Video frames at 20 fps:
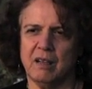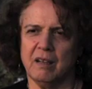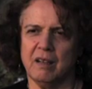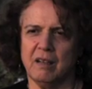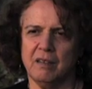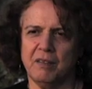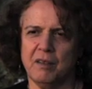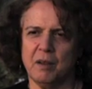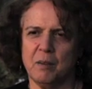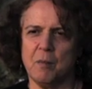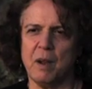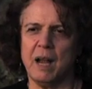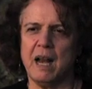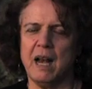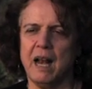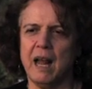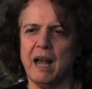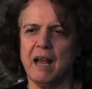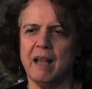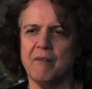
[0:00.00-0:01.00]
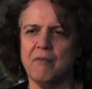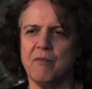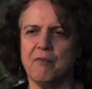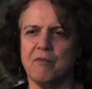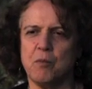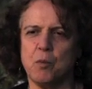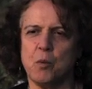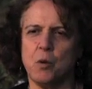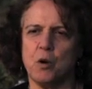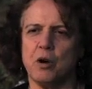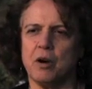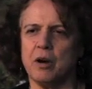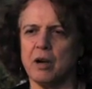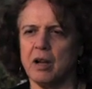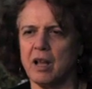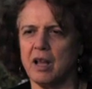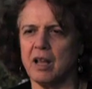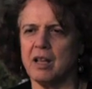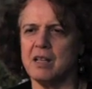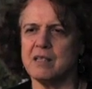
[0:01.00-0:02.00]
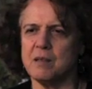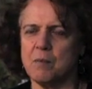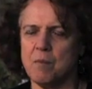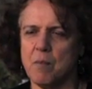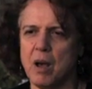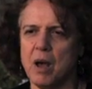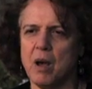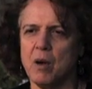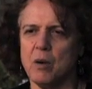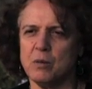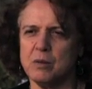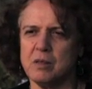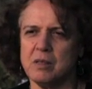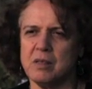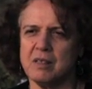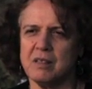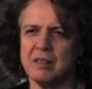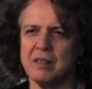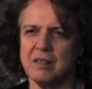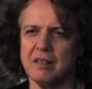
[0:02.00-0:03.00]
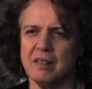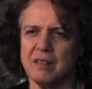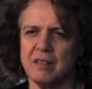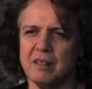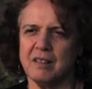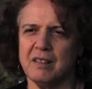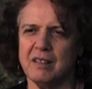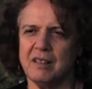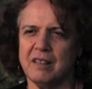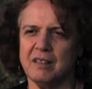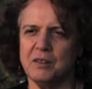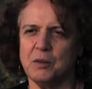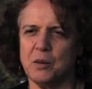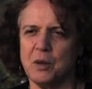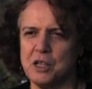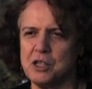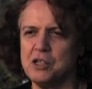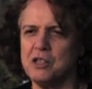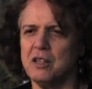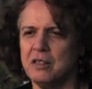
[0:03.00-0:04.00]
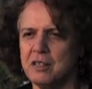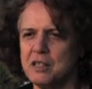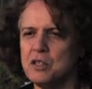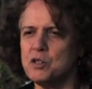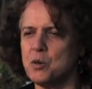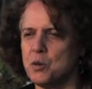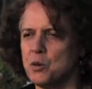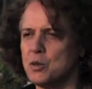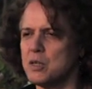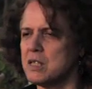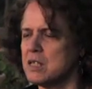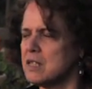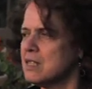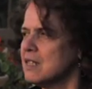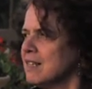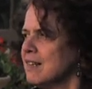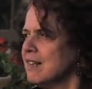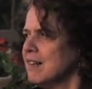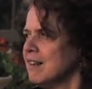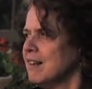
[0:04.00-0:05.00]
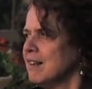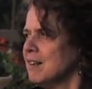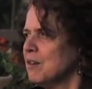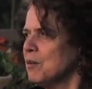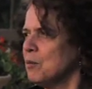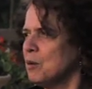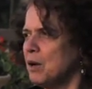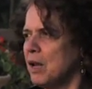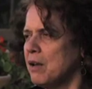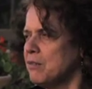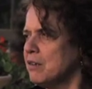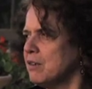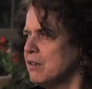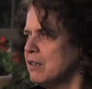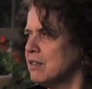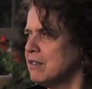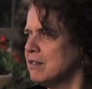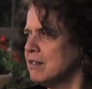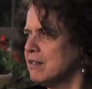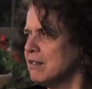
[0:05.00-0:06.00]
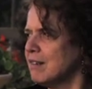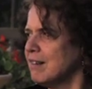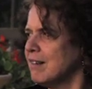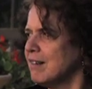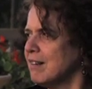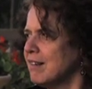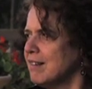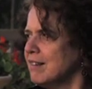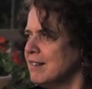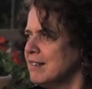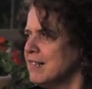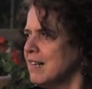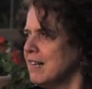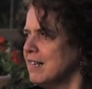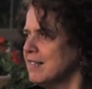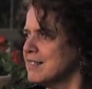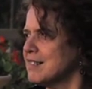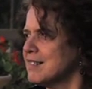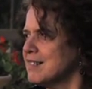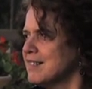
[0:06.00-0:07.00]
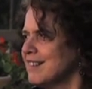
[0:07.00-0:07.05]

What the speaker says: think my life work is about educational discourse, whatever it entails.